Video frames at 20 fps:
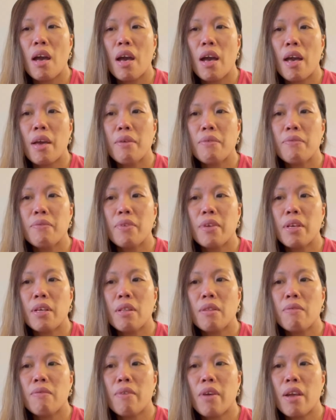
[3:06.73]
I
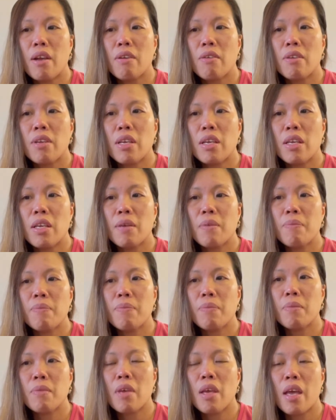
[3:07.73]
feel very,
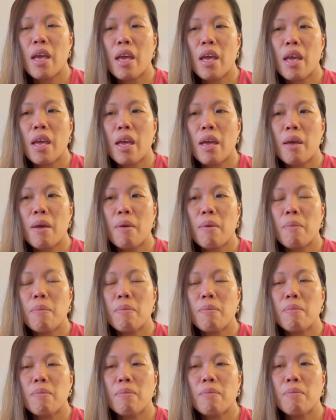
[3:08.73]

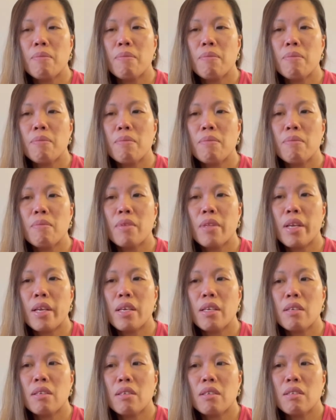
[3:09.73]
um, like
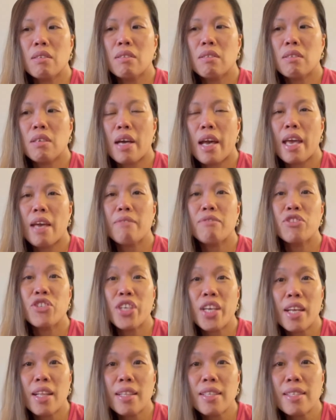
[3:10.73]
I have
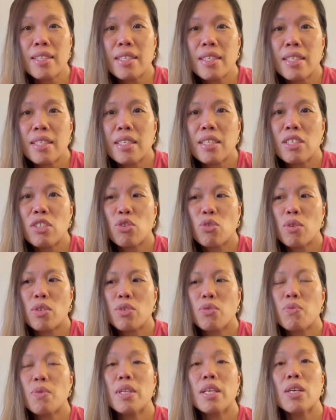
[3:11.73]
chills, so
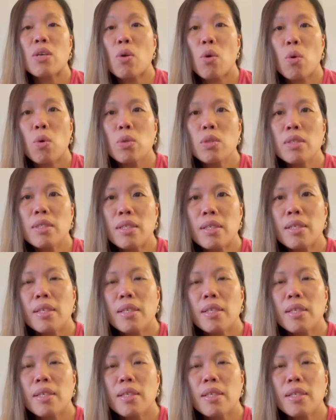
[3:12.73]
it's really cold